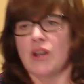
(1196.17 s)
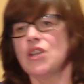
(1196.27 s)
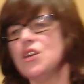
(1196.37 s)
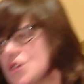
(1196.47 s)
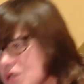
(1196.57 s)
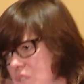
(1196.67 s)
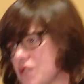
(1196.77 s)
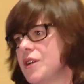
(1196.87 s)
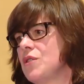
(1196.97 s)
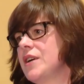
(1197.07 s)

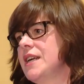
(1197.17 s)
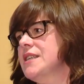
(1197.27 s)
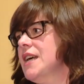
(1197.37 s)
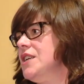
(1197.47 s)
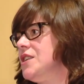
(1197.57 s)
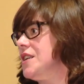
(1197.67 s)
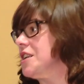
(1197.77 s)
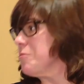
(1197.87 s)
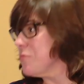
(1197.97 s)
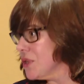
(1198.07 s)
Huge reorientation
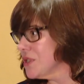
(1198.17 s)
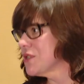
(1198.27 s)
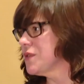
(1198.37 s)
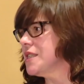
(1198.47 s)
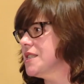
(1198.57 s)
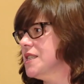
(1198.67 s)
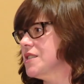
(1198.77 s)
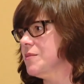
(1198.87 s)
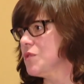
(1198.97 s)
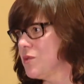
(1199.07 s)
and a boost for the
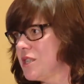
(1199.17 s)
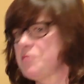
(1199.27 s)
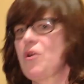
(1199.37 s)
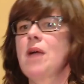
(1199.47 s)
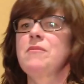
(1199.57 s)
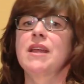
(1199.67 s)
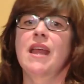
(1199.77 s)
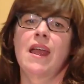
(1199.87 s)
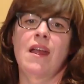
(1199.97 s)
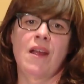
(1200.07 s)
system towards primary
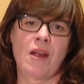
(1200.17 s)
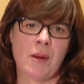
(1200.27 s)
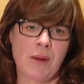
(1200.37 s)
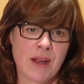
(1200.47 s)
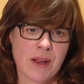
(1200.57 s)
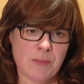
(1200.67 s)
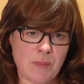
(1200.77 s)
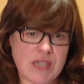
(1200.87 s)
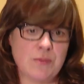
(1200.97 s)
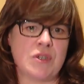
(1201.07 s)
care,
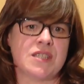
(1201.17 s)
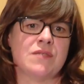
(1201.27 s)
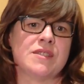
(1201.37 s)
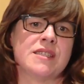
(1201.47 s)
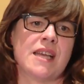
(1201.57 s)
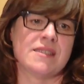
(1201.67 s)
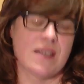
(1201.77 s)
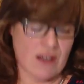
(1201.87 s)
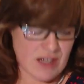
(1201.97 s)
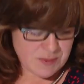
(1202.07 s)
much more services
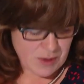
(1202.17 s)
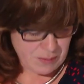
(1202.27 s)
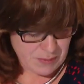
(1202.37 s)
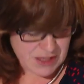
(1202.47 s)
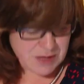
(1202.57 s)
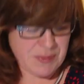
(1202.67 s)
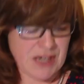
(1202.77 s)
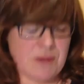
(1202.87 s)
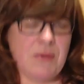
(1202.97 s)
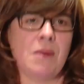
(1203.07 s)
outside of hospital, much better